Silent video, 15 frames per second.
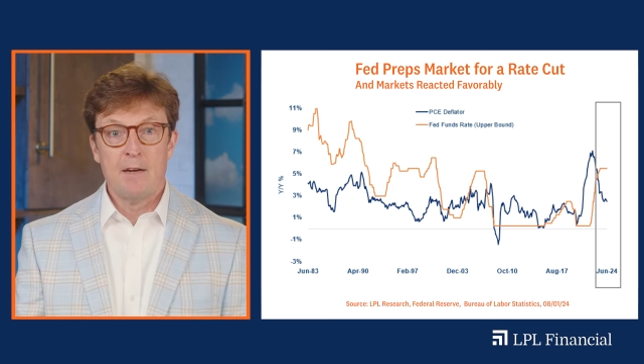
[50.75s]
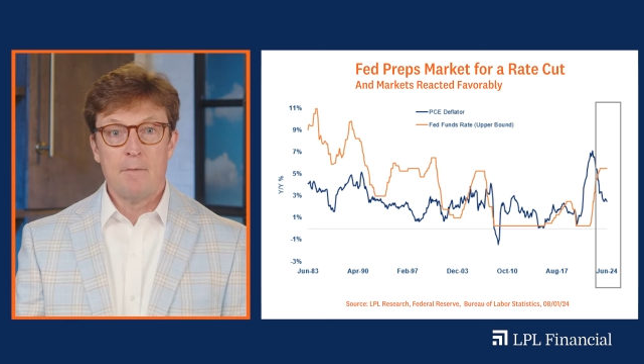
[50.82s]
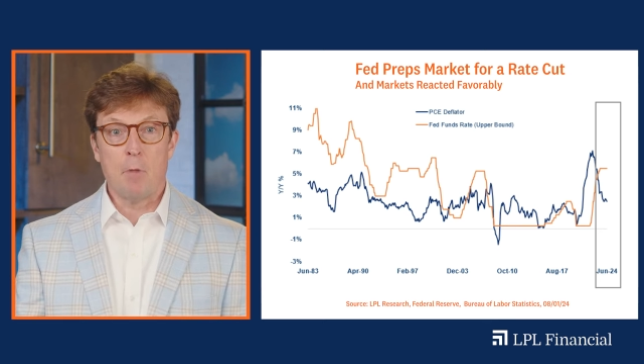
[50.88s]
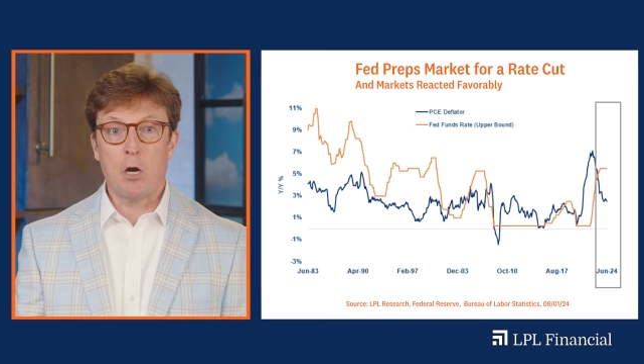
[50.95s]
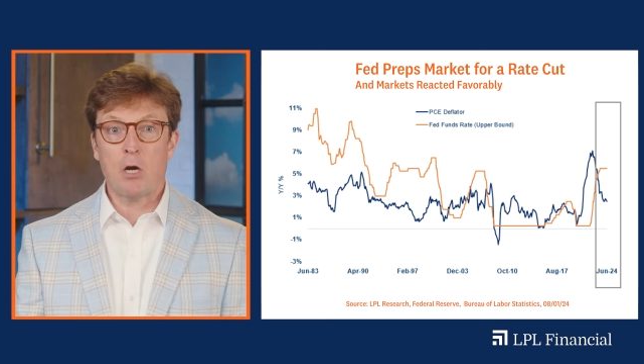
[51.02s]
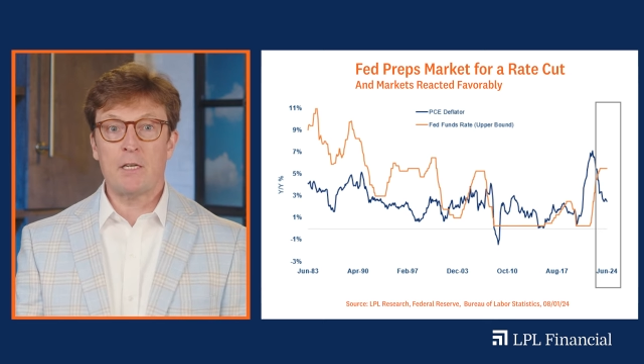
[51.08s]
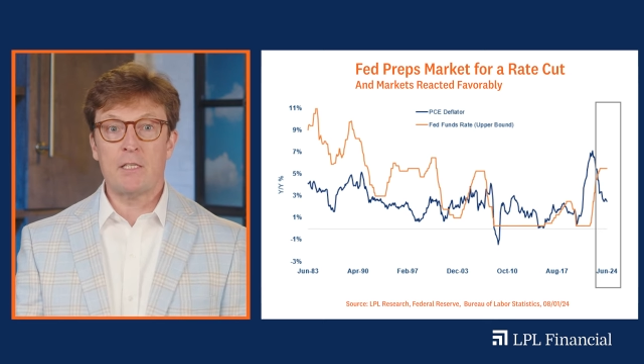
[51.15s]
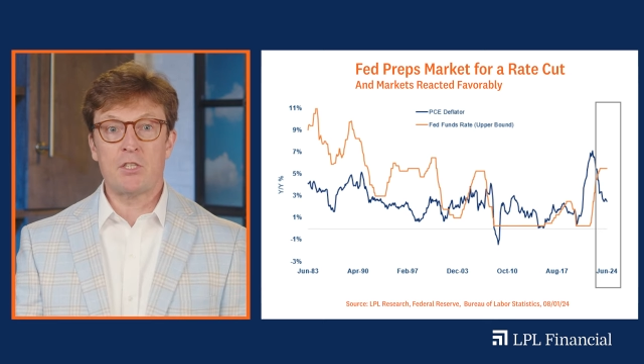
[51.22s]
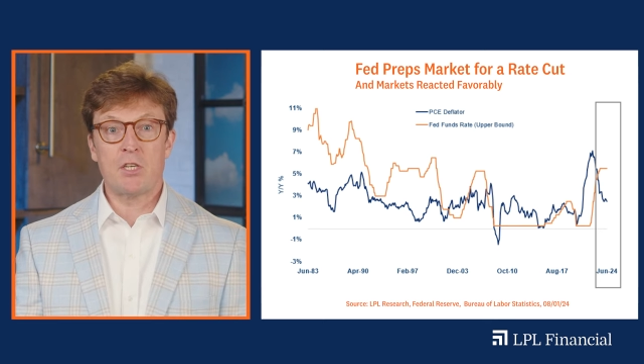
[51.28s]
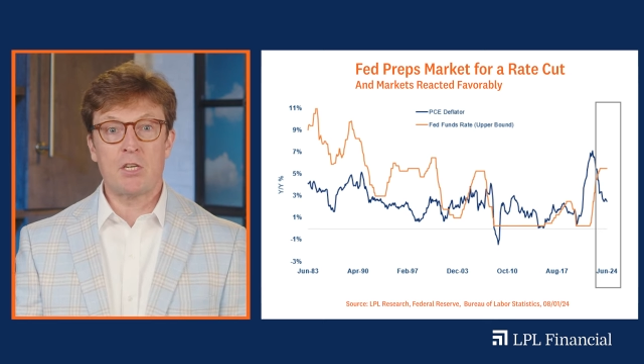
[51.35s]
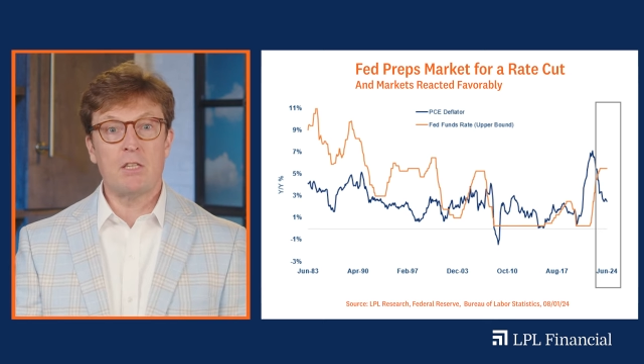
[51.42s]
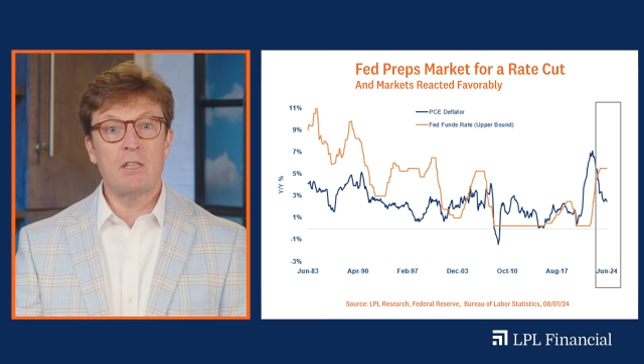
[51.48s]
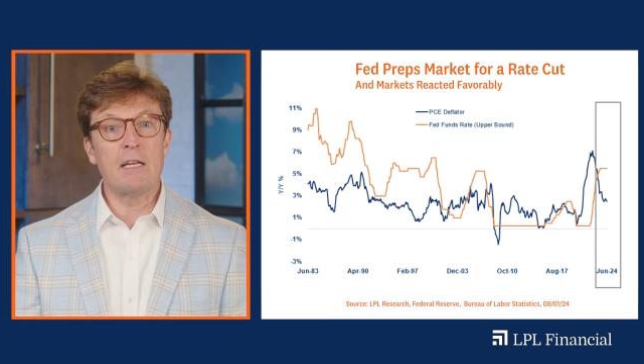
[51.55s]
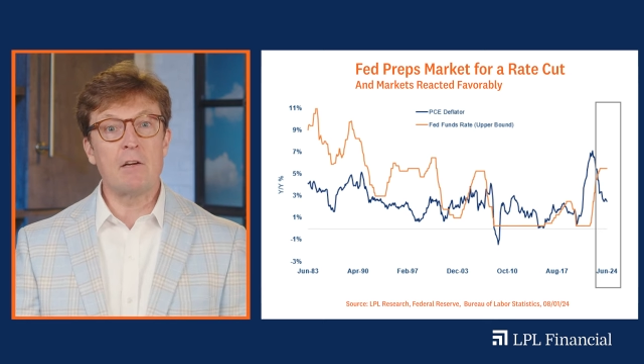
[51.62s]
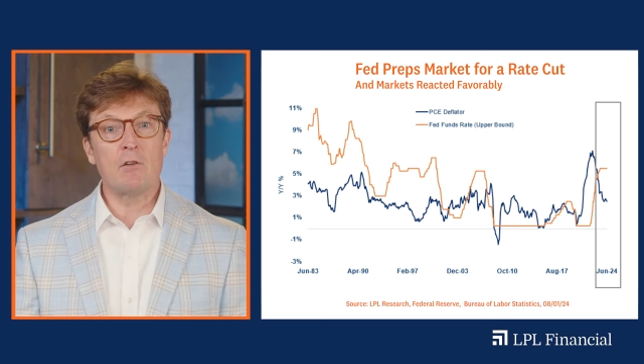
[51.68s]
Markets
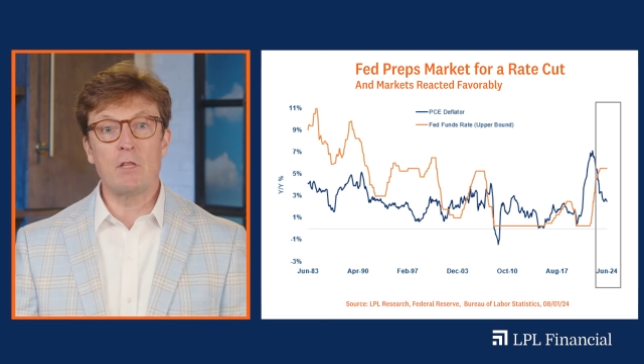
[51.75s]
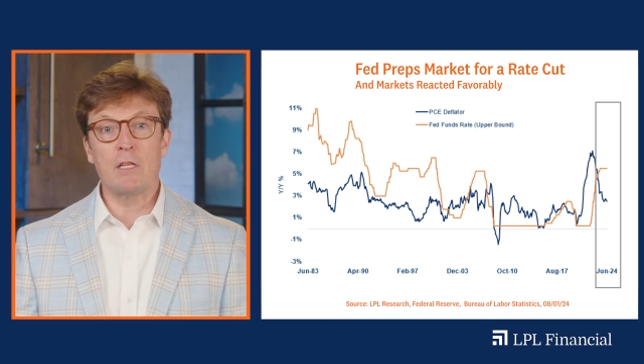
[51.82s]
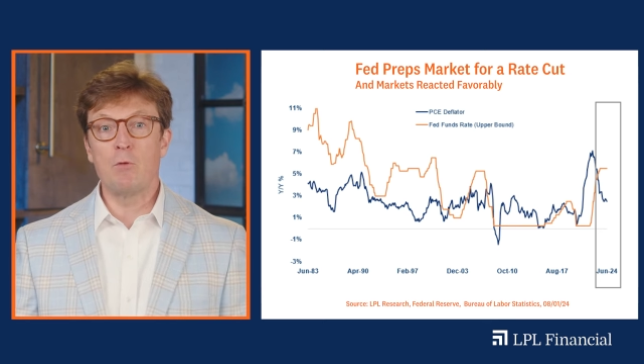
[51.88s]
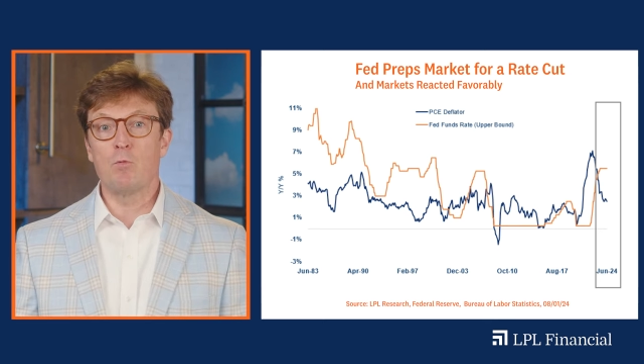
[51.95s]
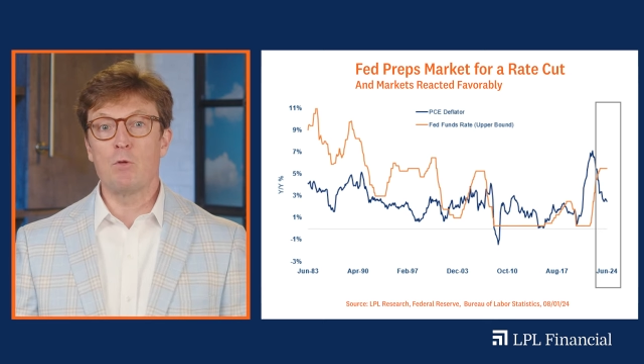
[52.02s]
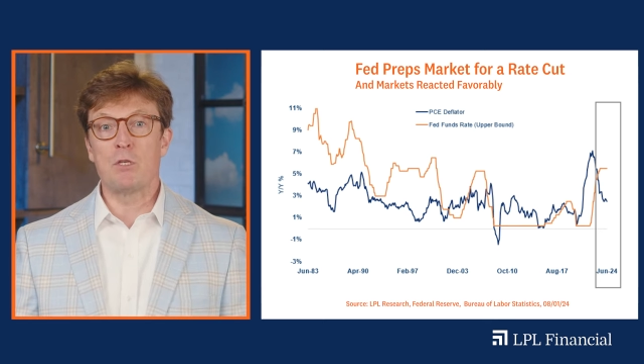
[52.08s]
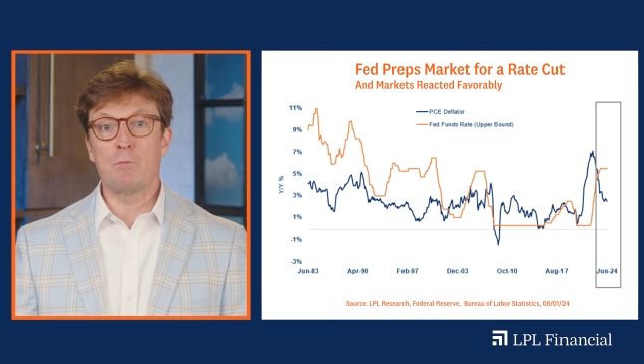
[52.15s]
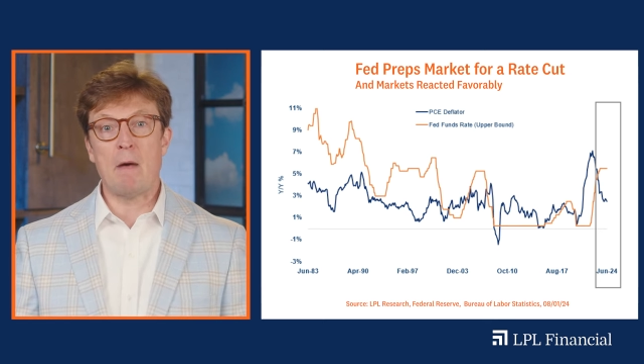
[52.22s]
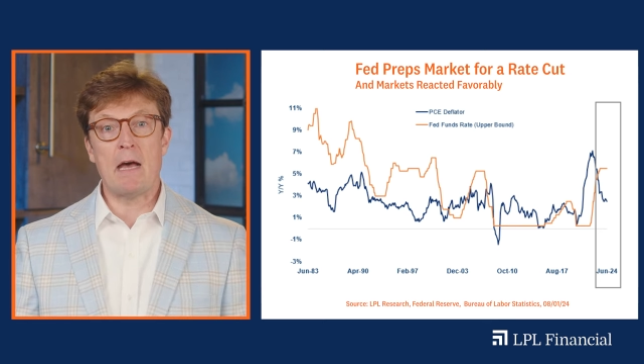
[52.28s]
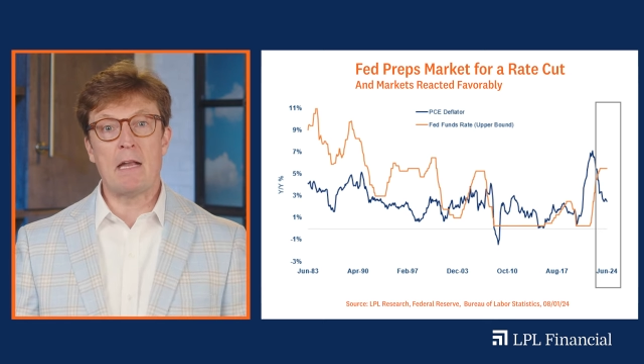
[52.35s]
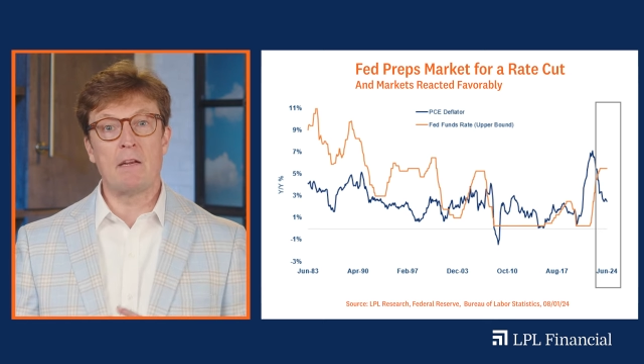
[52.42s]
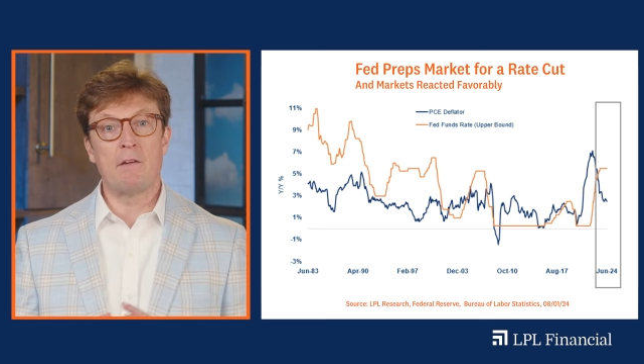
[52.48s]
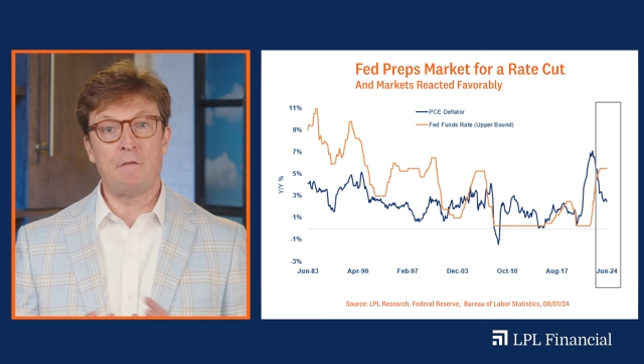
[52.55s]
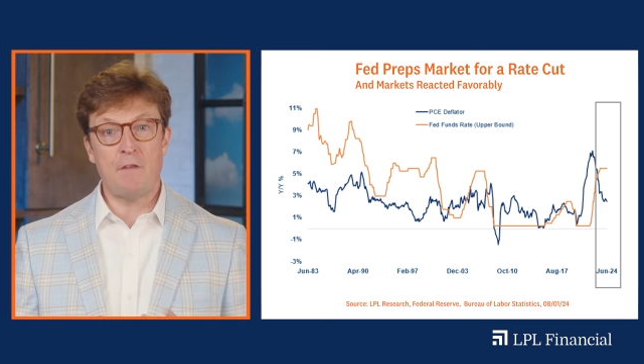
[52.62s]
clearly responded